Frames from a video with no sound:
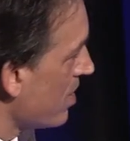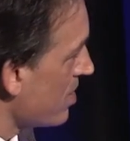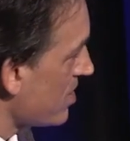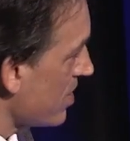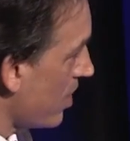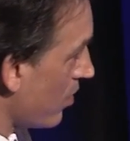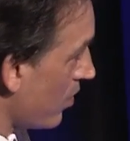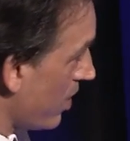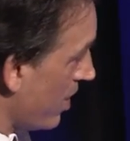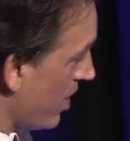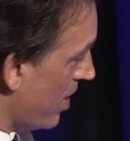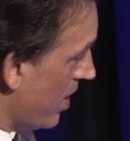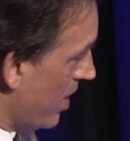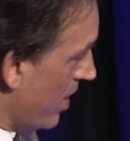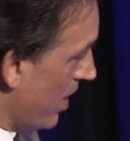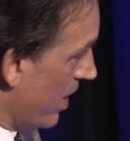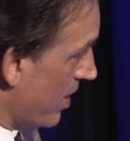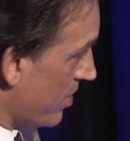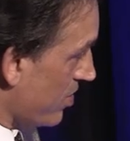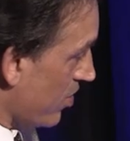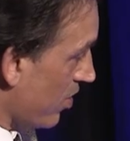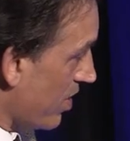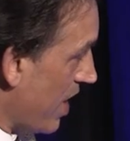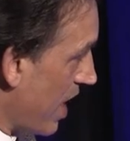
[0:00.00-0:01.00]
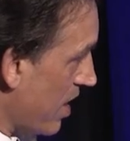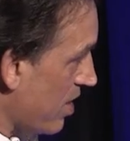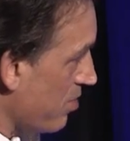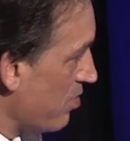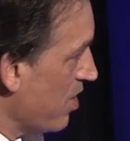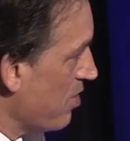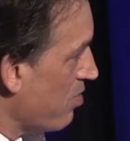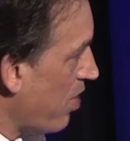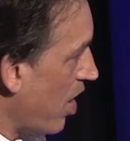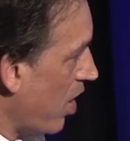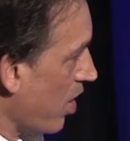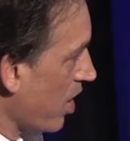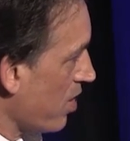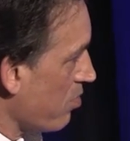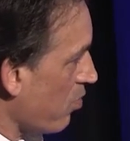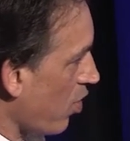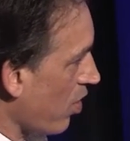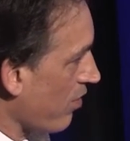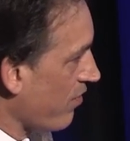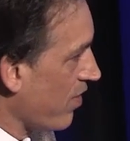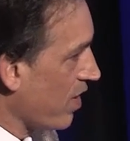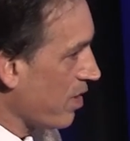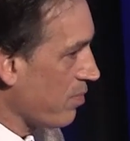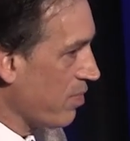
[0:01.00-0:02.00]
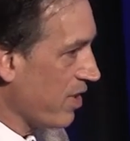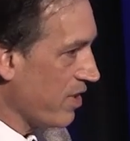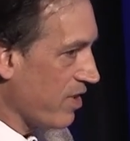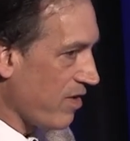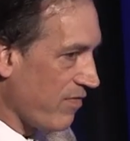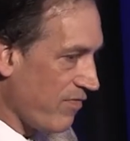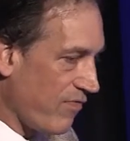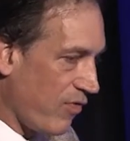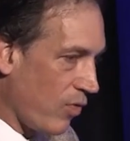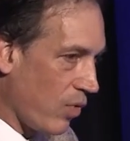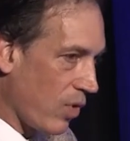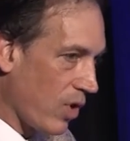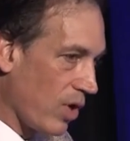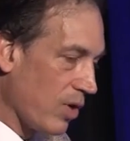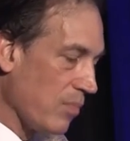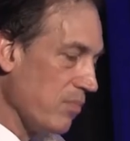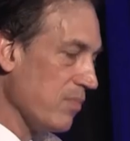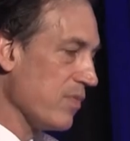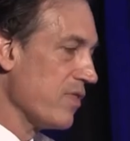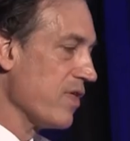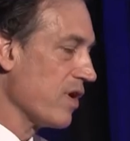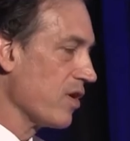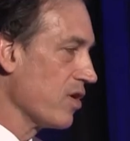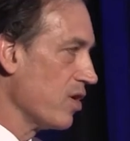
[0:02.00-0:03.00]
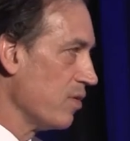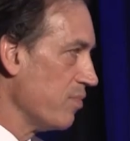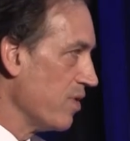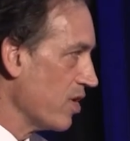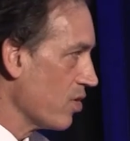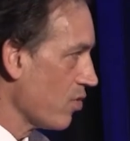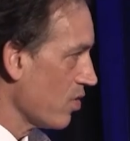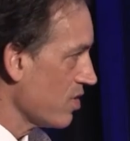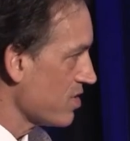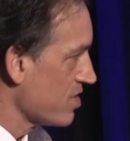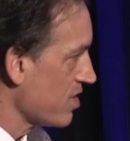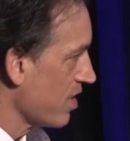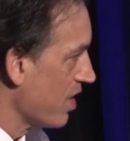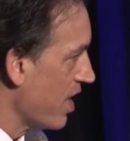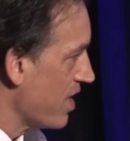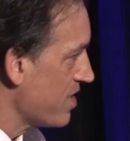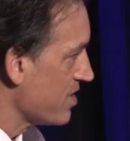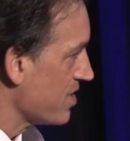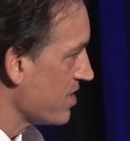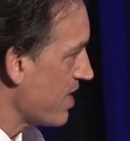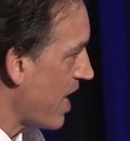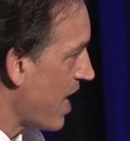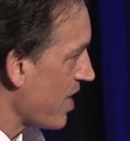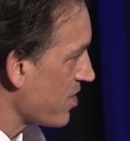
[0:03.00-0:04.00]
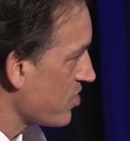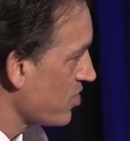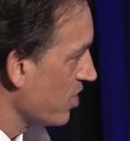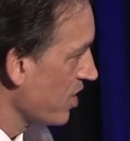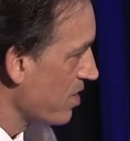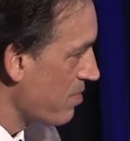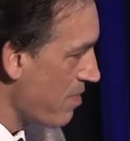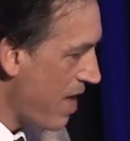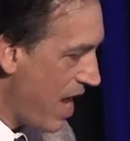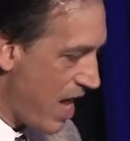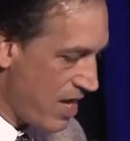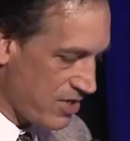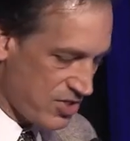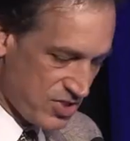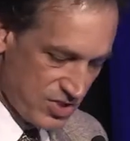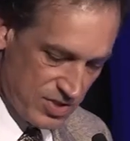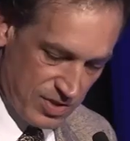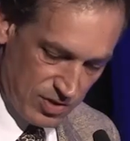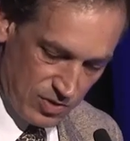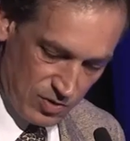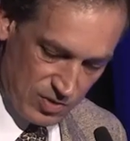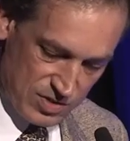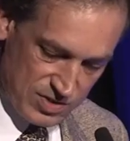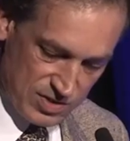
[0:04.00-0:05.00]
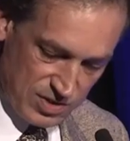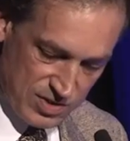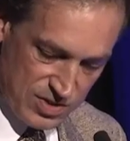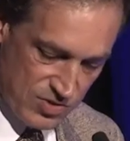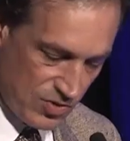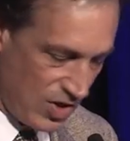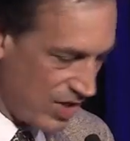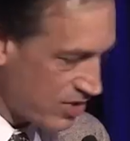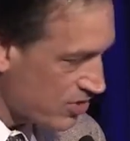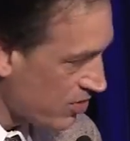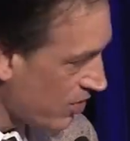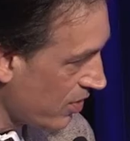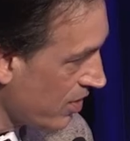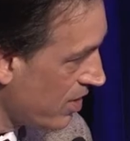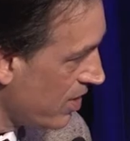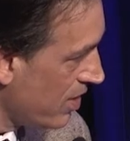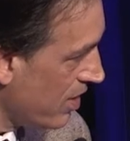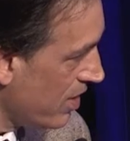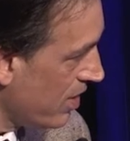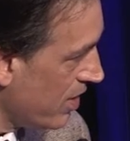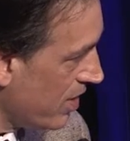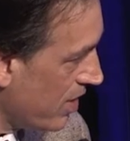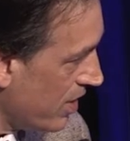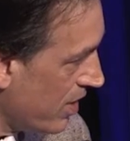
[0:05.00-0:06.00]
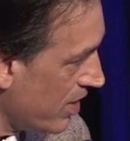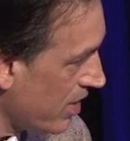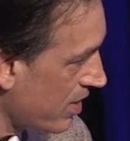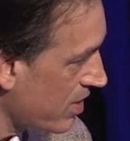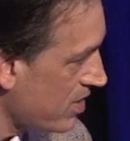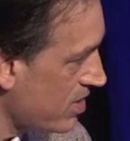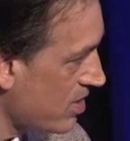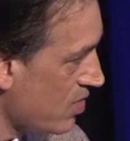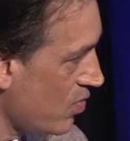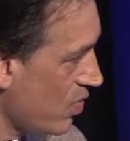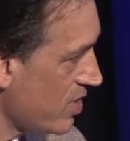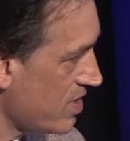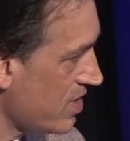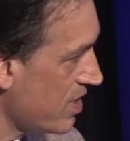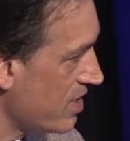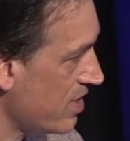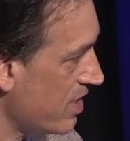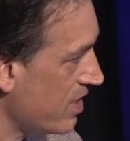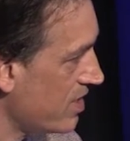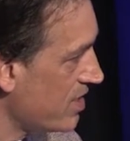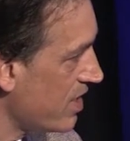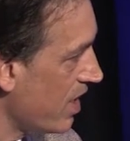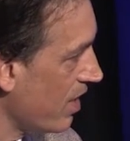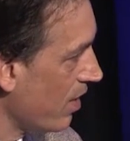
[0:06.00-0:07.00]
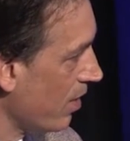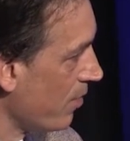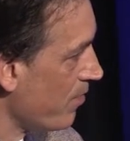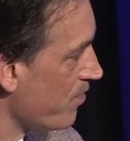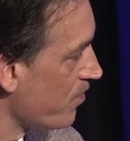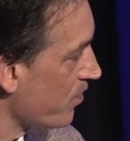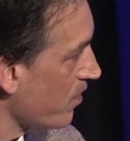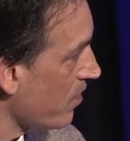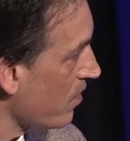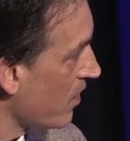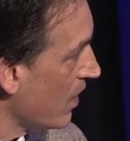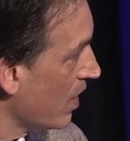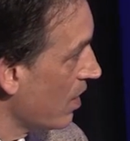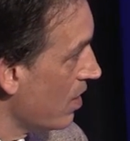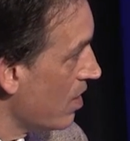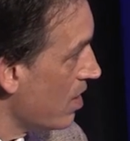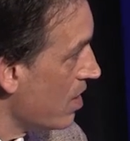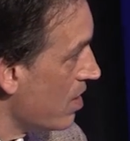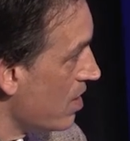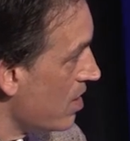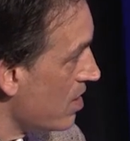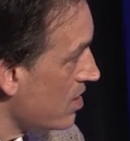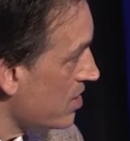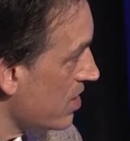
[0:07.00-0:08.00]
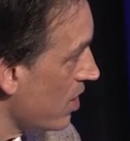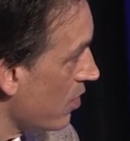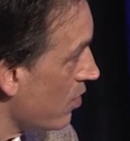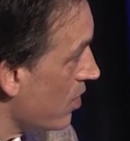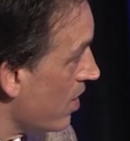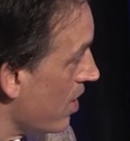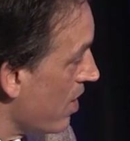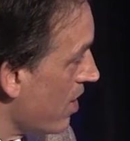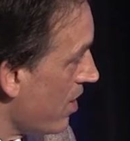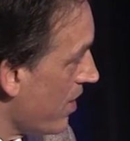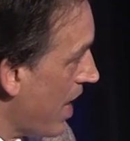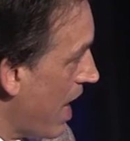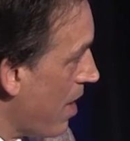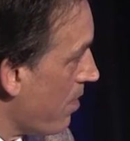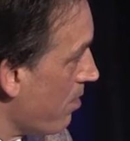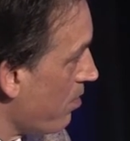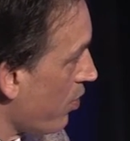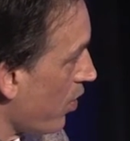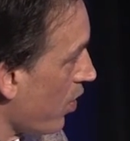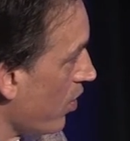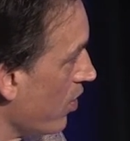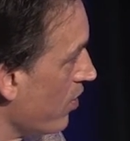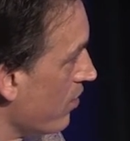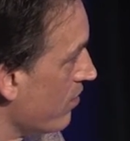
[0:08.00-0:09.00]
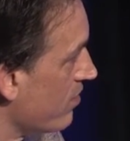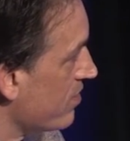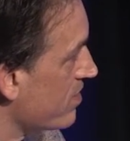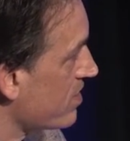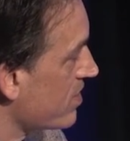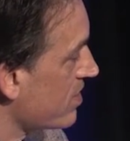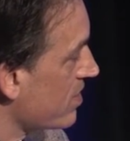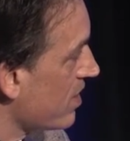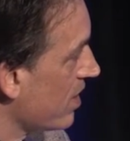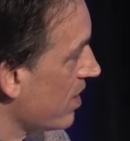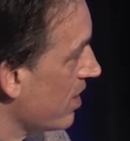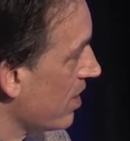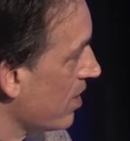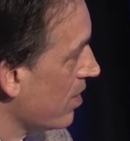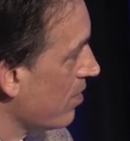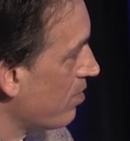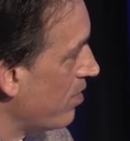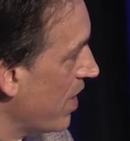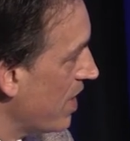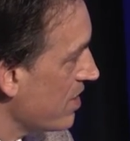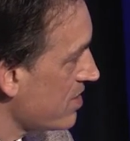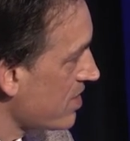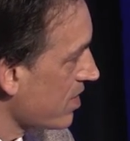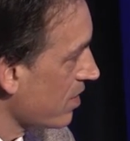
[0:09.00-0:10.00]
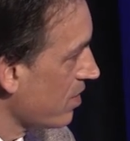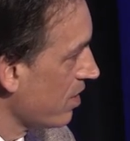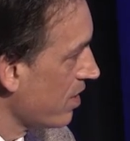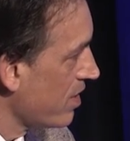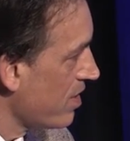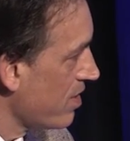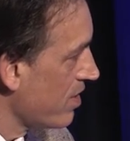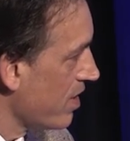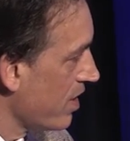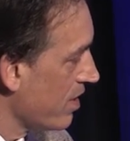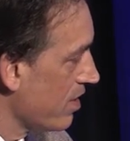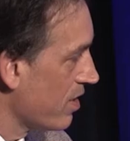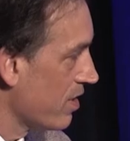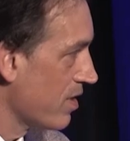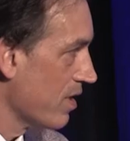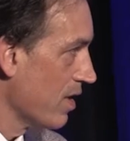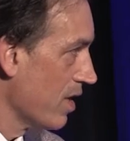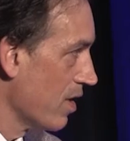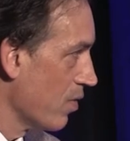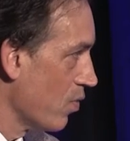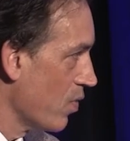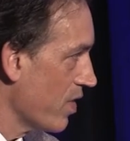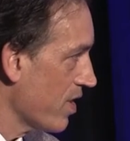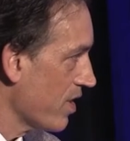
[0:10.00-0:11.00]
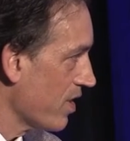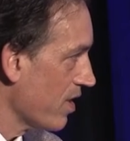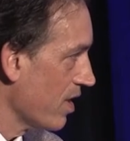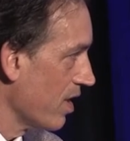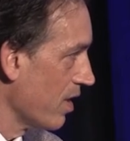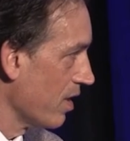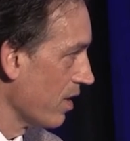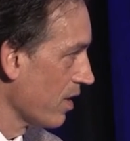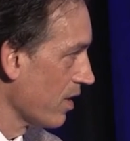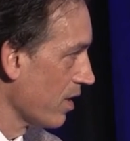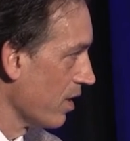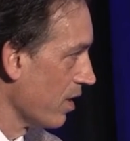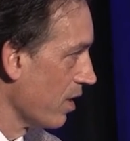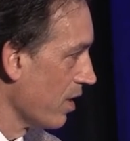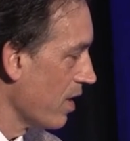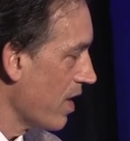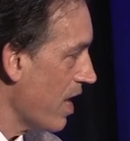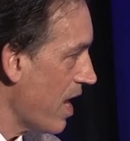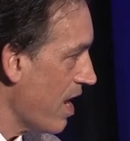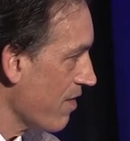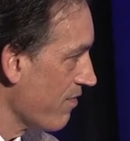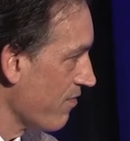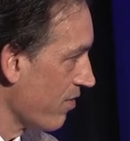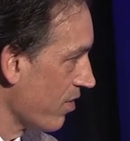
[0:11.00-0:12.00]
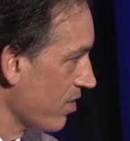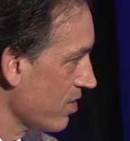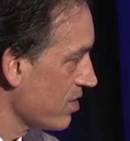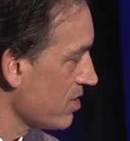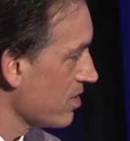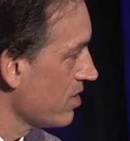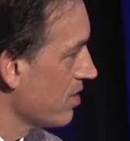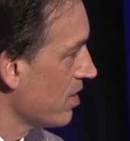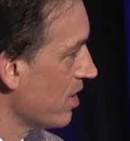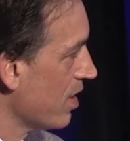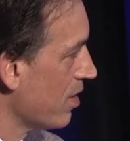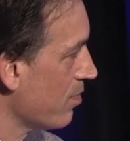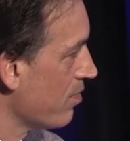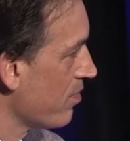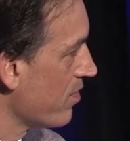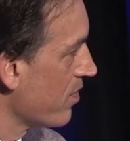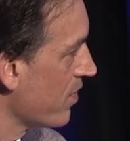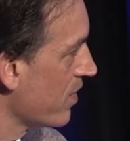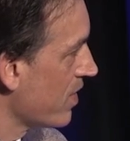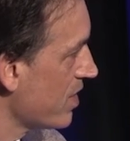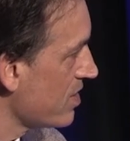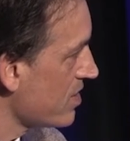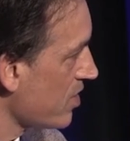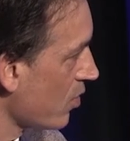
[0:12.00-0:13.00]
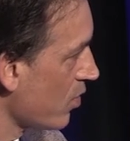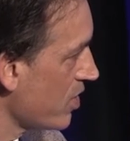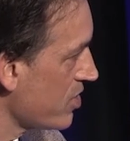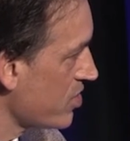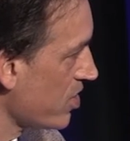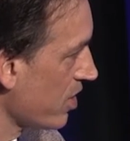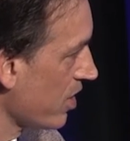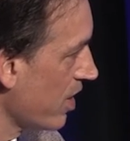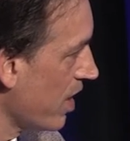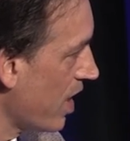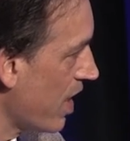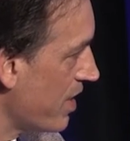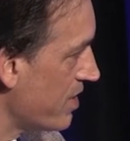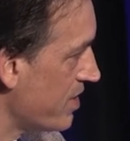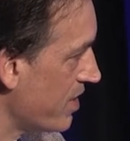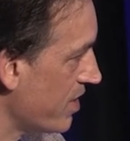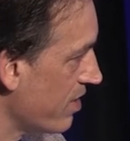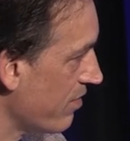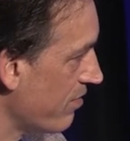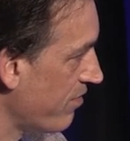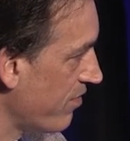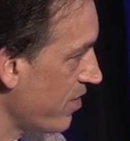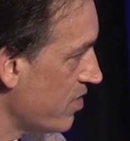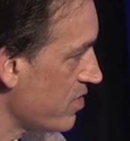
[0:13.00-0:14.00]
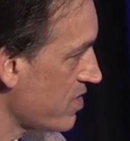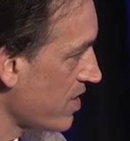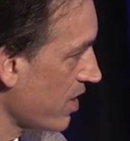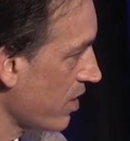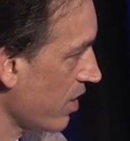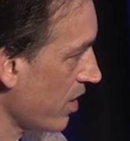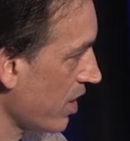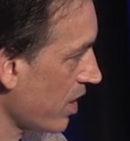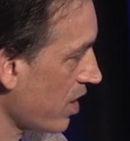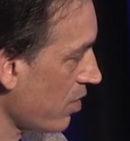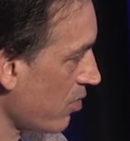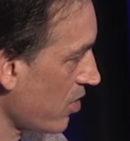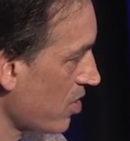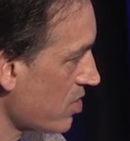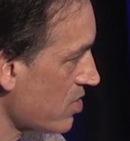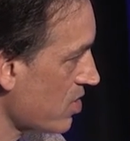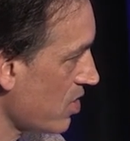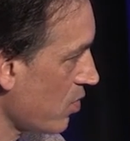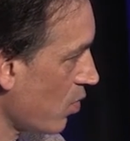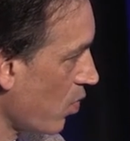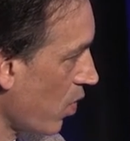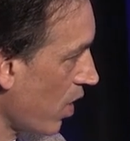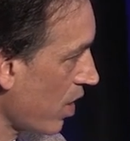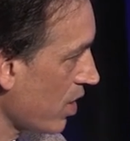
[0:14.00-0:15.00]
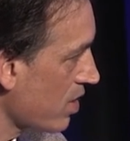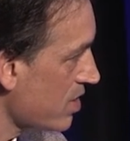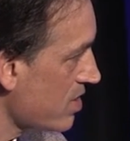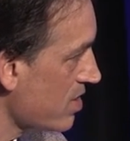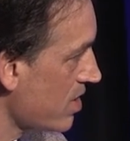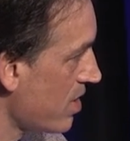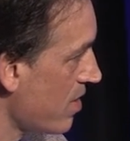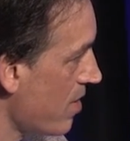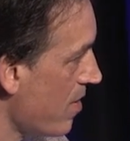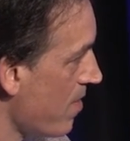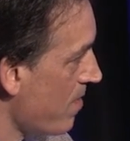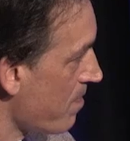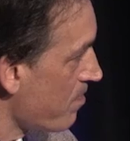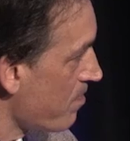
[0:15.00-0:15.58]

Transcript: So it turned out to be polymorphic, but the form that could be crystallized actually matched the crystal structure in exquisite detail. So that proves uh, basically that uh, with a little effort, um, this original idea of fusing oligomers works.